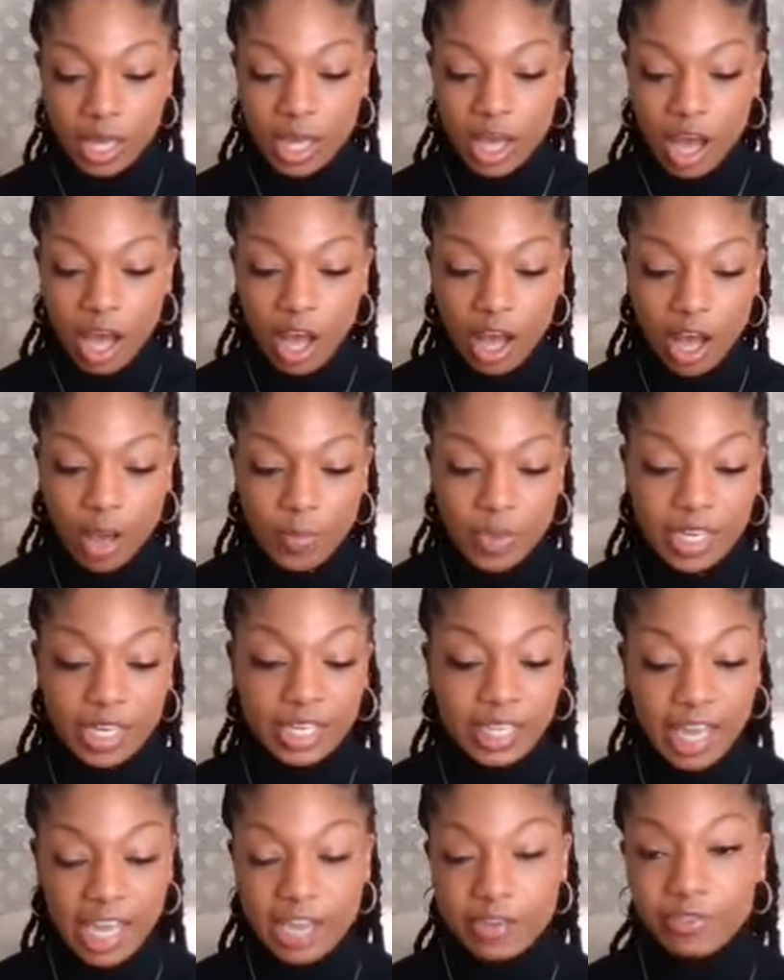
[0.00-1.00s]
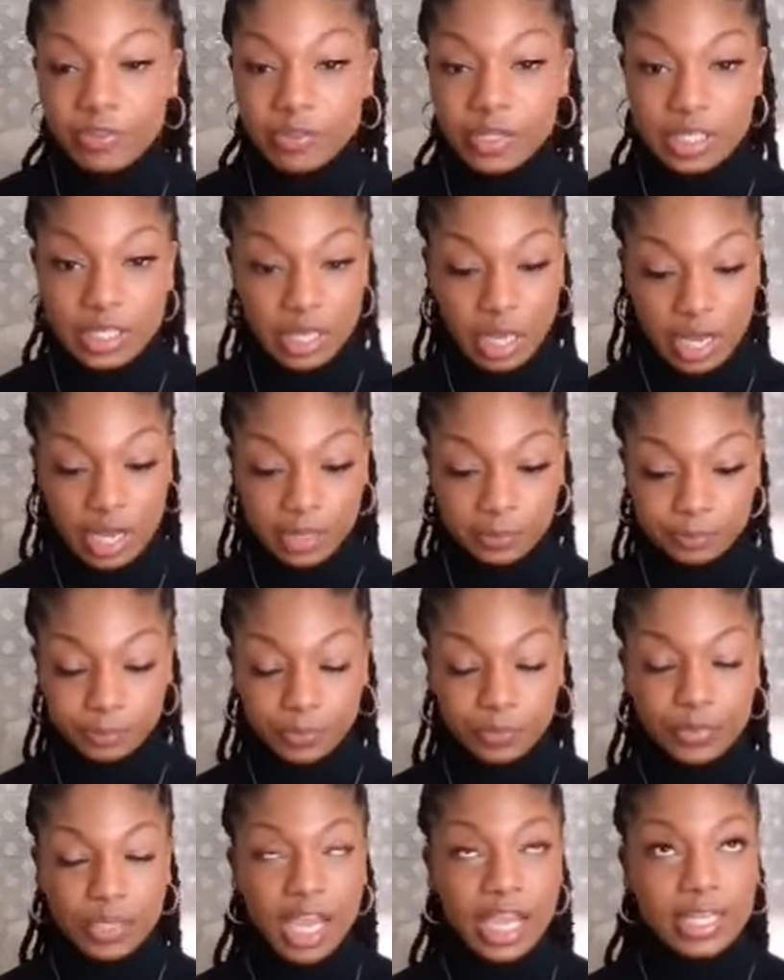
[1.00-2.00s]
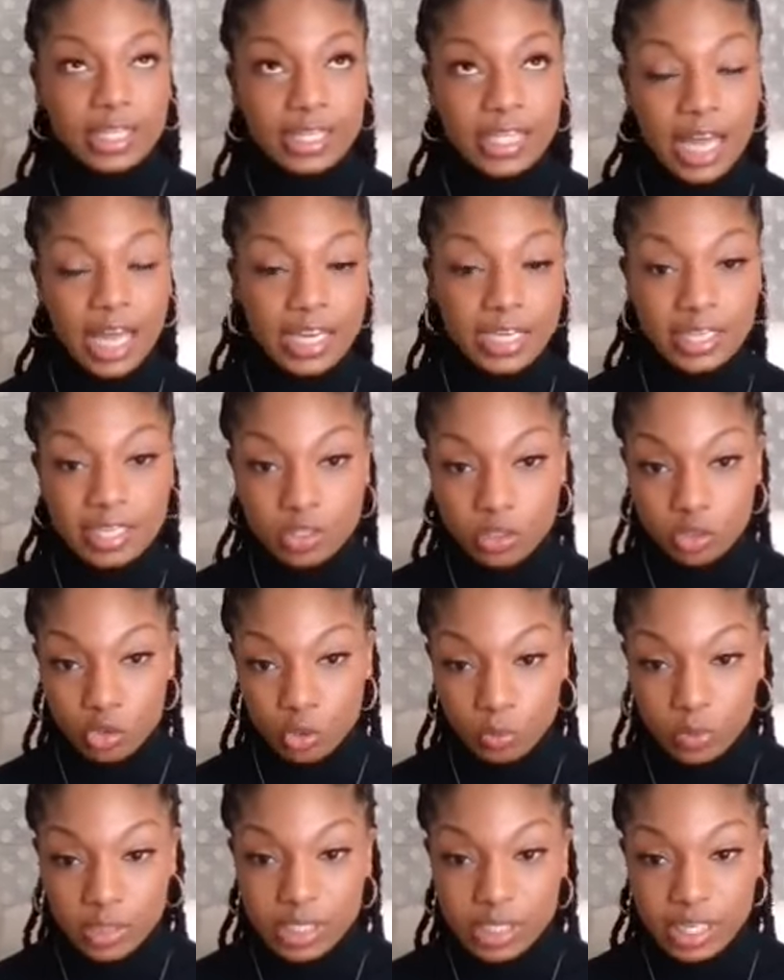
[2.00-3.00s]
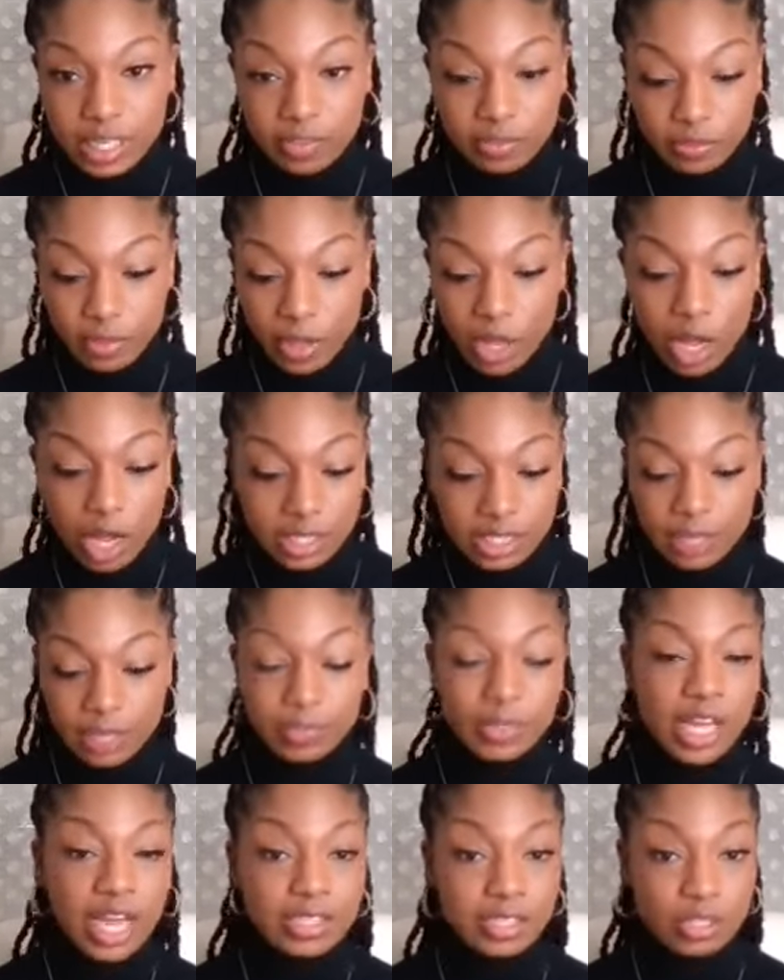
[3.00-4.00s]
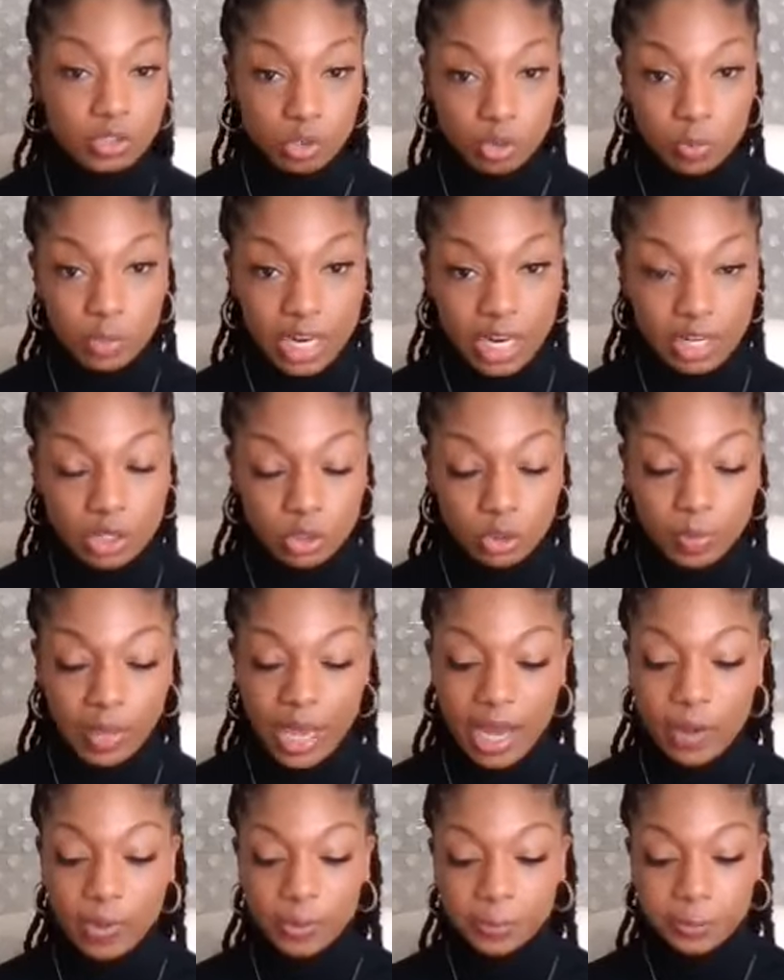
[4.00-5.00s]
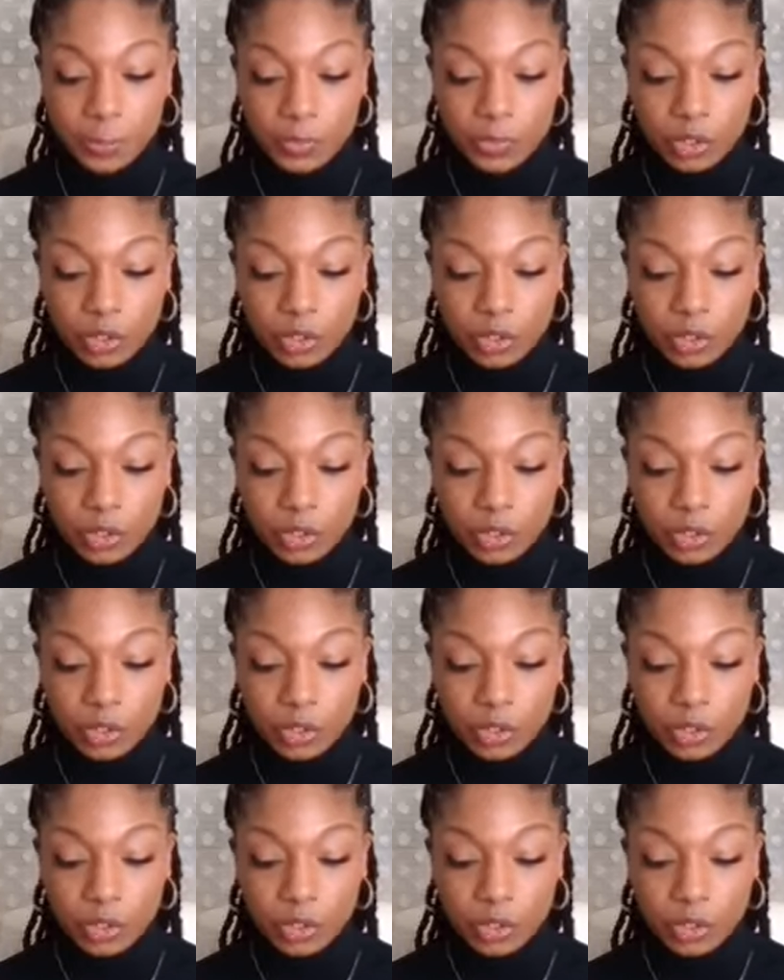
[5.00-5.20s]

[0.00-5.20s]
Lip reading: And it came from the sky. And lightning symbolizes supernatural power.